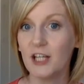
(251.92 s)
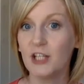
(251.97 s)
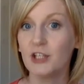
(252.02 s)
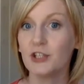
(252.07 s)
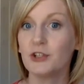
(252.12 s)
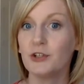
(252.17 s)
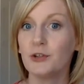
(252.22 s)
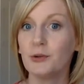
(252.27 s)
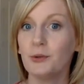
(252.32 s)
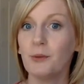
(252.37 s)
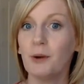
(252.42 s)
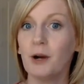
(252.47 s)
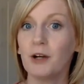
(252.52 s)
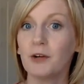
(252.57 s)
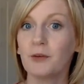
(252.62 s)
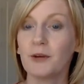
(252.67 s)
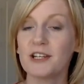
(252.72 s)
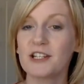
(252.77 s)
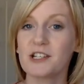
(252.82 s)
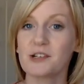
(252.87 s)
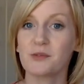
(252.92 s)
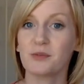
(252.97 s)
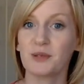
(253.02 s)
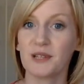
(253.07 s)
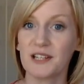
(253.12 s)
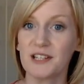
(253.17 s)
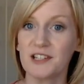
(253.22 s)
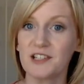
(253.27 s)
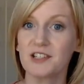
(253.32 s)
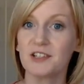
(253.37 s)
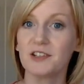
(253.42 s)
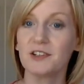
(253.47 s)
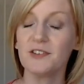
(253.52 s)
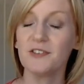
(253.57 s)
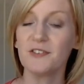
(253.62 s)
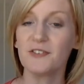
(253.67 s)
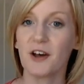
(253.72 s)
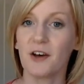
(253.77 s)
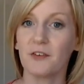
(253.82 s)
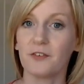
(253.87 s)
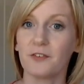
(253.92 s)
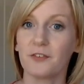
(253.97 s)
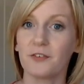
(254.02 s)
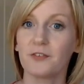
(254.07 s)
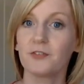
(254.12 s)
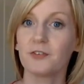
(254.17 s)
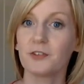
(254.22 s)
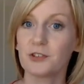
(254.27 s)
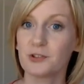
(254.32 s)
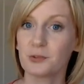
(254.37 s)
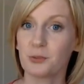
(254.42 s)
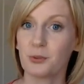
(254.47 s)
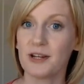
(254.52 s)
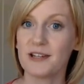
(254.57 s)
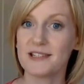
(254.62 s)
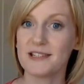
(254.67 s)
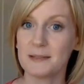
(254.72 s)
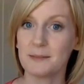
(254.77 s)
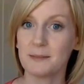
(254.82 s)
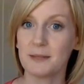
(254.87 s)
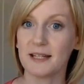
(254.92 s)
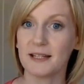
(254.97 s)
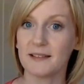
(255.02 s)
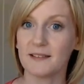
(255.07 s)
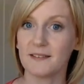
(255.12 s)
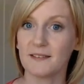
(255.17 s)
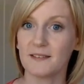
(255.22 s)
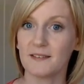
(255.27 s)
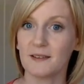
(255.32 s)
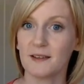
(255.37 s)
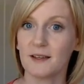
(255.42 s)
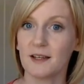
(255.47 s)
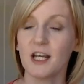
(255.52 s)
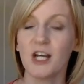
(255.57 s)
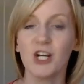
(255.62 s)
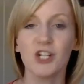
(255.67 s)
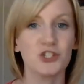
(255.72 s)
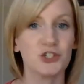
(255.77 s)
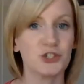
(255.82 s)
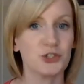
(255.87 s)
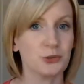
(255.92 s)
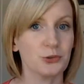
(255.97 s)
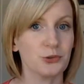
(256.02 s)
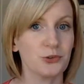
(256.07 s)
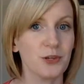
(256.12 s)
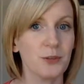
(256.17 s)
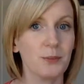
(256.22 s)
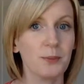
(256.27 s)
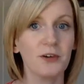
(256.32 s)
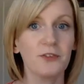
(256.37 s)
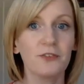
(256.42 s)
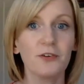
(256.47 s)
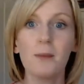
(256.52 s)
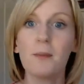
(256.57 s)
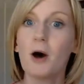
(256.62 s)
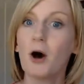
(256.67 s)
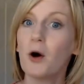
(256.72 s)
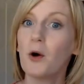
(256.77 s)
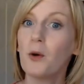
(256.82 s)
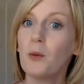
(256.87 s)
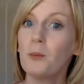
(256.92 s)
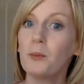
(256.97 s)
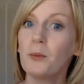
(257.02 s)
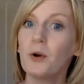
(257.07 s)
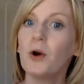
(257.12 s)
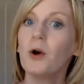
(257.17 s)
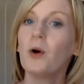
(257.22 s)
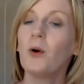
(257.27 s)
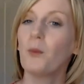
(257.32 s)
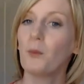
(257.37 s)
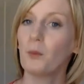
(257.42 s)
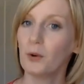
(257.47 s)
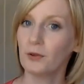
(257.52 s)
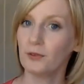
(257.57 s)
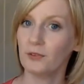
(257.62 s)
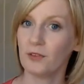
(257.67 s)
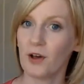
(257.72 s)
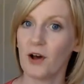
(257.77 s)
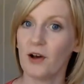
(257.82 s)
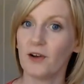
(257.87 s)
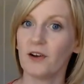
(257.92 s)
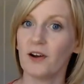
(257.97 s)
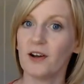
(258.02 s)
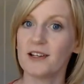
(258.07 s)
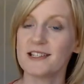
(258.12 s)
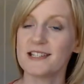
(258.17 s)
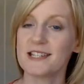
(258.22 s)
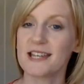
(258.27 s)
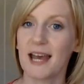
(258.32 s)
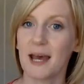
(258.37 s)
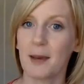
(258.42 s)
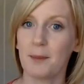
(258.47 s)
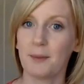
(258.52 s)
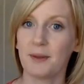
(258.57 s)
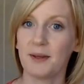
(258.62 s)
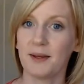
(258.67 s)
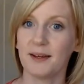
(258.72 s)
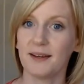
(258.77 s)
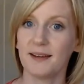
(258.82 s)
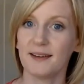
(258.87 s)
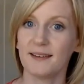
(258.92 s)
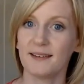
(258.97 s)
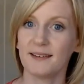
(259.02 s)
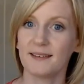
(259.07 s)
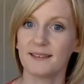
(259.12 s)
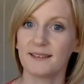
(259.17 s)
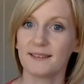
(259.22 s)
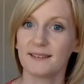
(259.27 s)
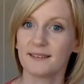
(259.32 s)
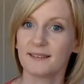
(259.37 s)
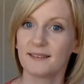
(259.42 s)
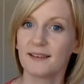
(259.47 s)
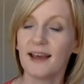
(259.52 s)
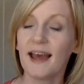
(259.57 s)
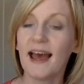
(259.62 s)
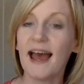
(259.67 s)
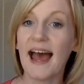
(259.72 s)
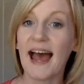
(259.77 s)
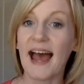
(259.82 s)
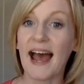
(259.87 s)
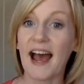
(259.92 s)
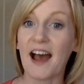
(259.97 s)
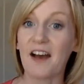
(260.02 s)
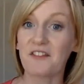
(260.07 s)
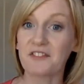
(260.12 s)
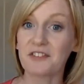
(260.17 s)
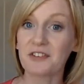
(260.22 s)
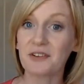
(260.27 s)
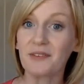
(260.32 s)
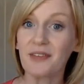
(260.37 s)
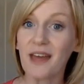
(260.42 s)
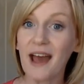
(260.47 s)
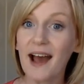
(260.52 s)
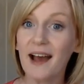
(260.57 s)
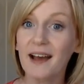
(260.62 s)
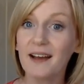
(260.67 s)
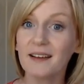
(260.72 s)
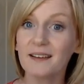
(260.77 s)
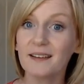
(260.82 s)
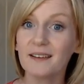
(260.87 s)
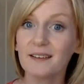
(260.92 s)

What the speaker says: you are going to read to yourself for 20 minutes. Choose a book from home or log on to Epic. After that,